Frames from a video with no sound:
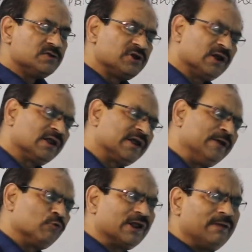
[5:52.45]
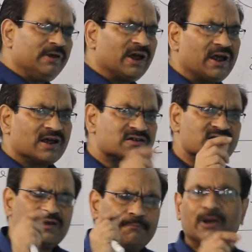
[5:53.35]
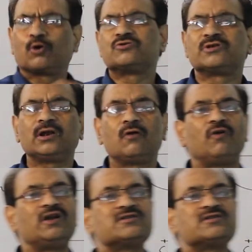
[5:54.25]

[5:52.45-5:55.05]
Children, can you tell me, I ask a simple question, what